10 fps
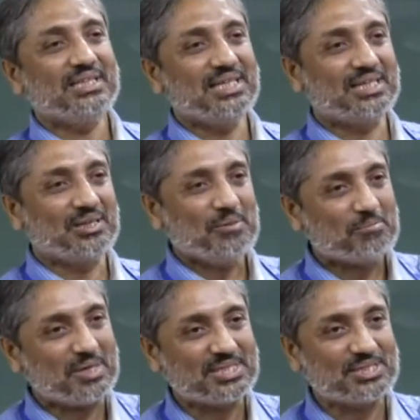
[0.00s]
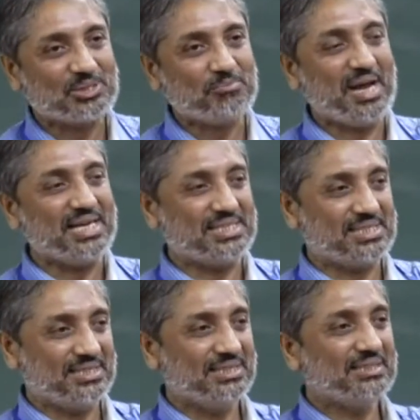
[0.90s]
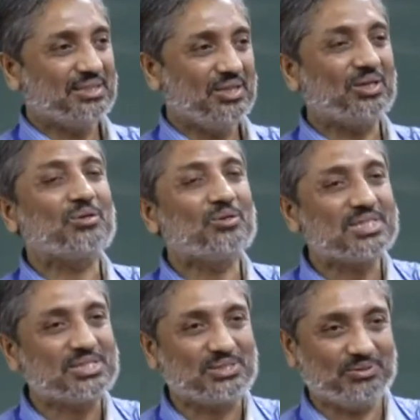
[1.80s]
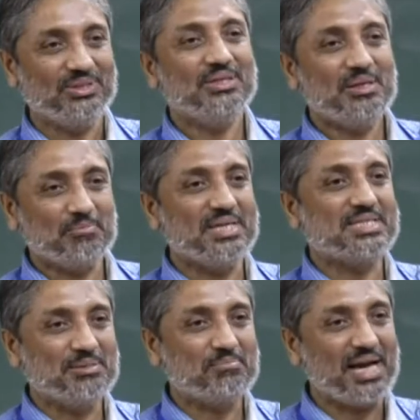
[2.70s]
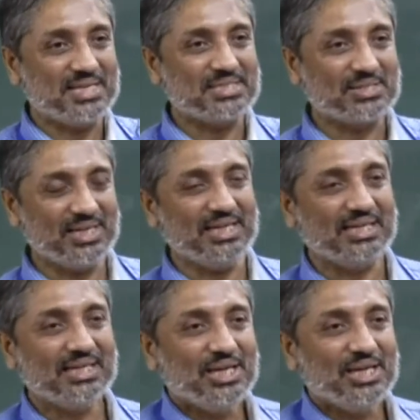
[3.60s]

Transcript: that passes through Paris or closest to a place in Paris. Okay.